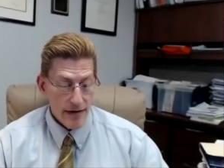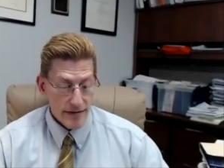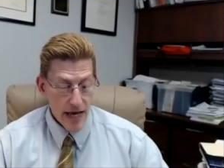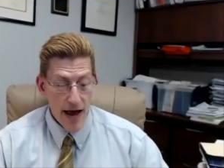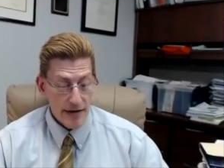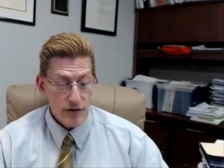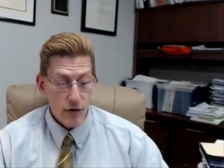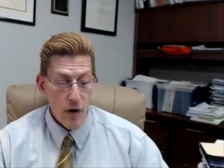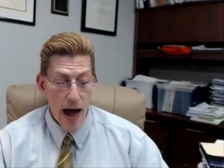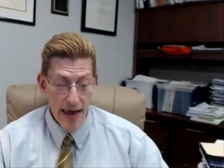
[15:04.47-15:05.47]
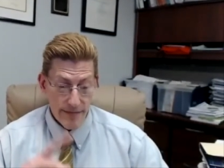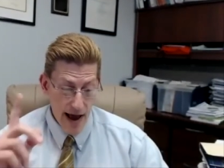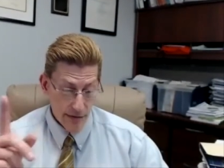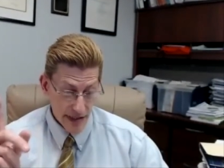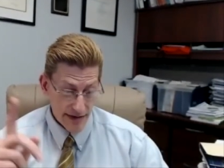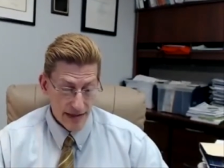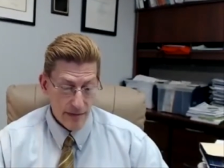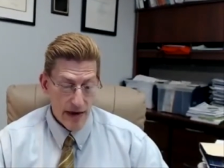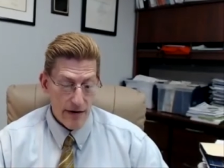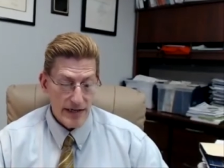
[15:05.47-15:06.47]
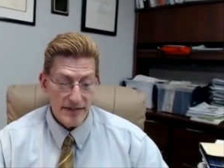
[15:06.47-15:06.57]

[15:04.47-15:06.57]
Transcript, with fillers: to, uh, to, whom I am now legally married,